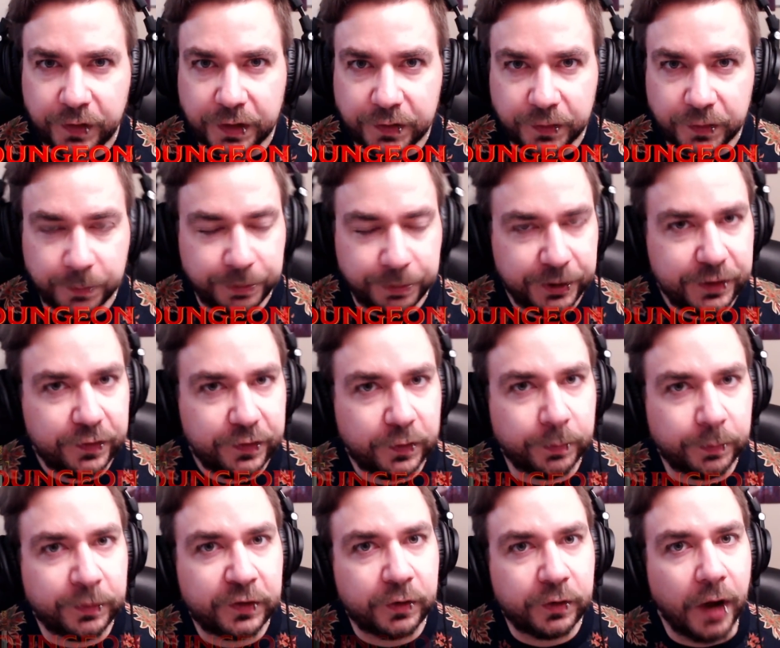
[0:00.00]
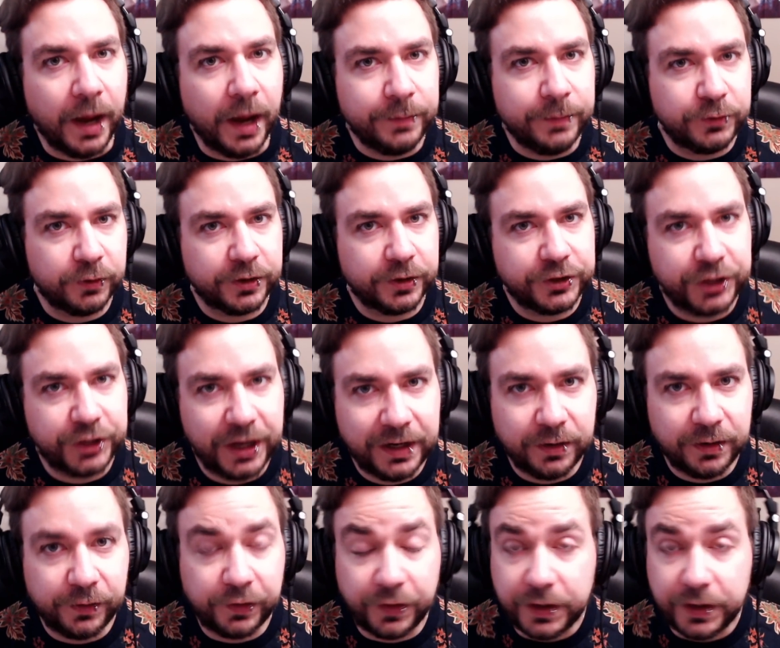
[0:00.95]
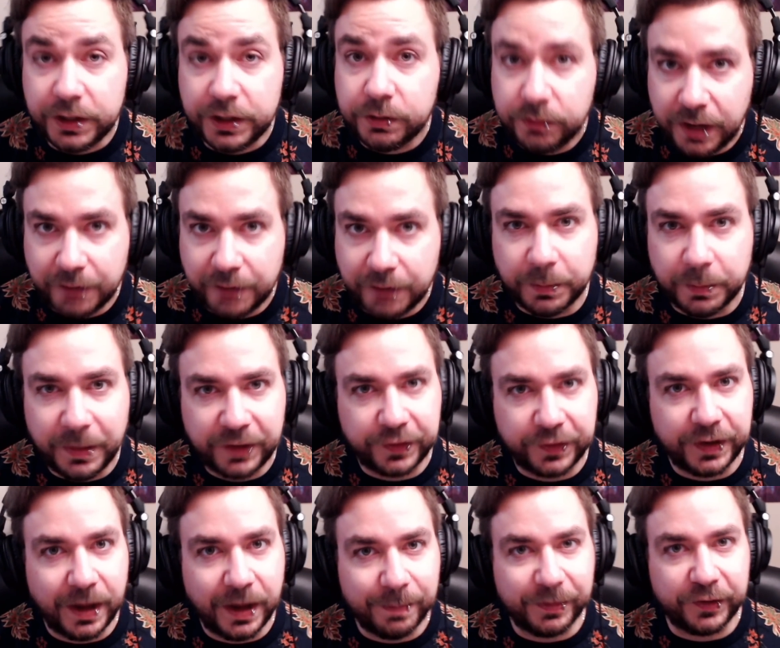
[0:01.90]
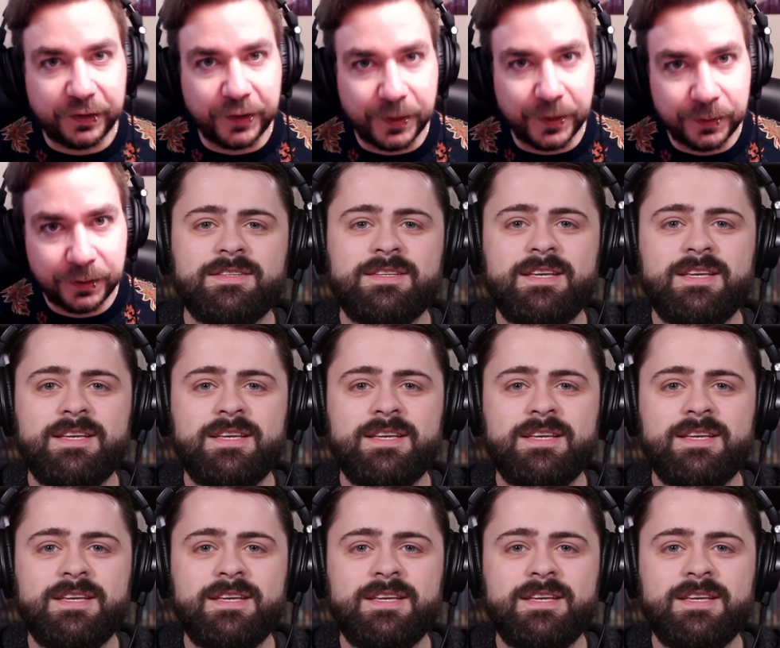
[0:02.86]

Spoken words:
so please subscribe to our channel so that you never miss an episode.